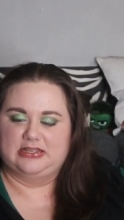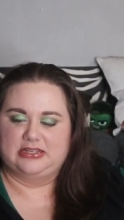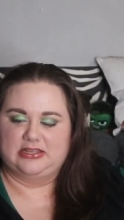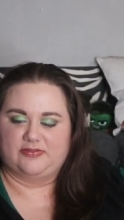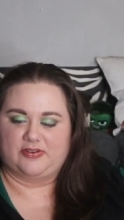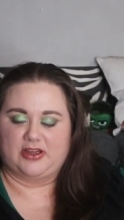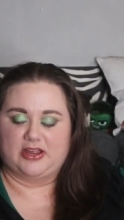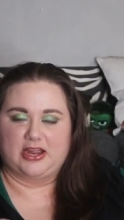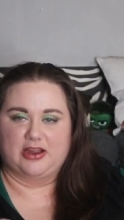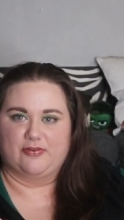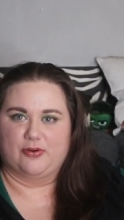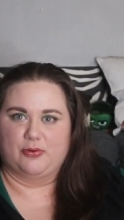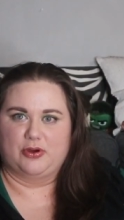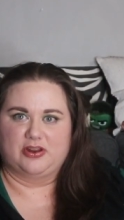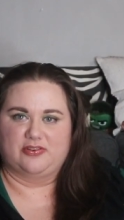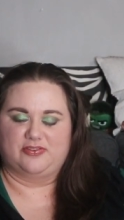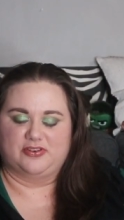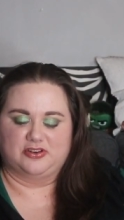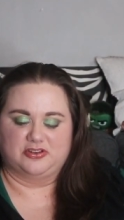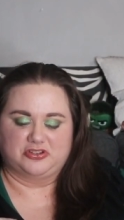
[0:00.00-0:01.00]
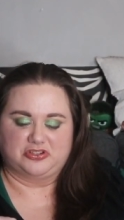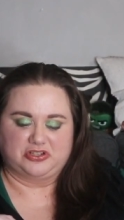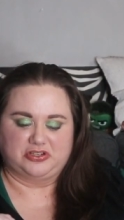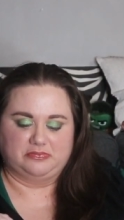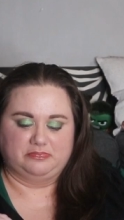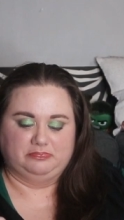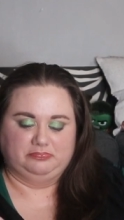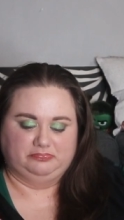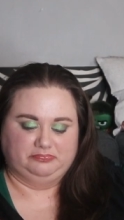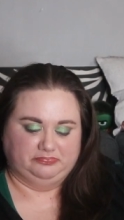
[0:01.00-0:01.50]
if I ever want to finish
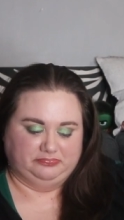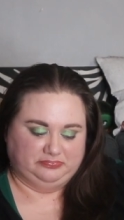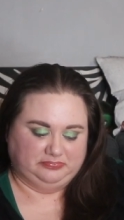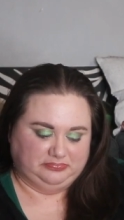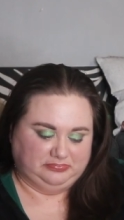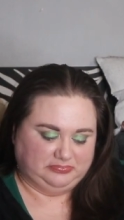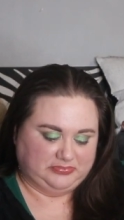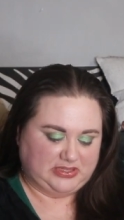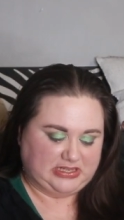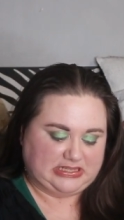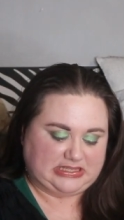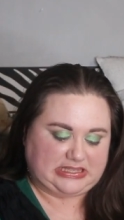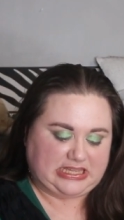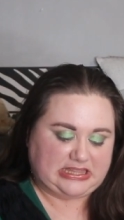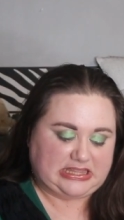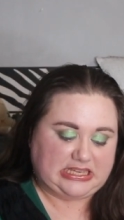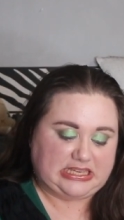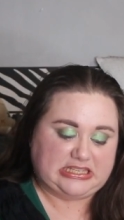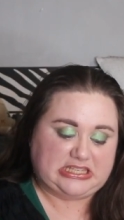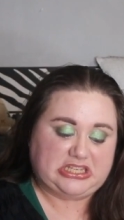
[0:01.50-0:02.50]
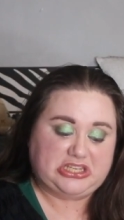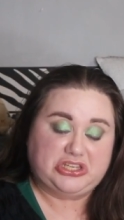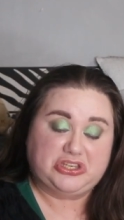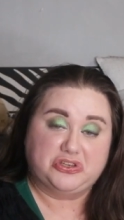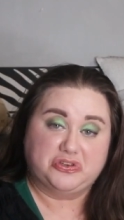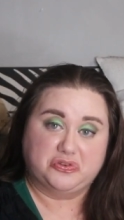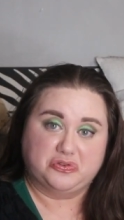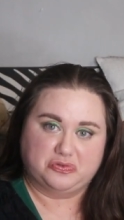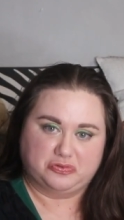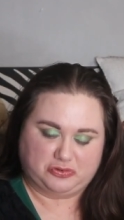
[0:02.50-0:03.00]
it, because that thing is
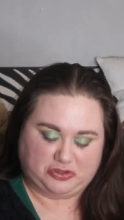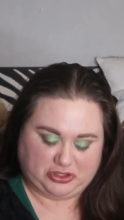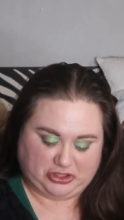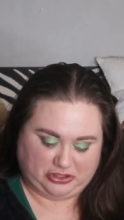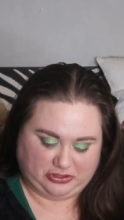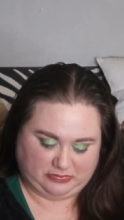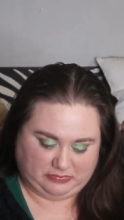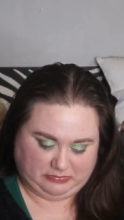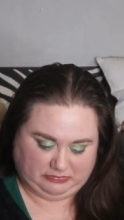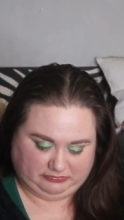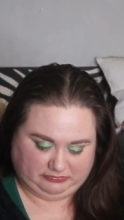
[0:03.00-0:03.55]
huge.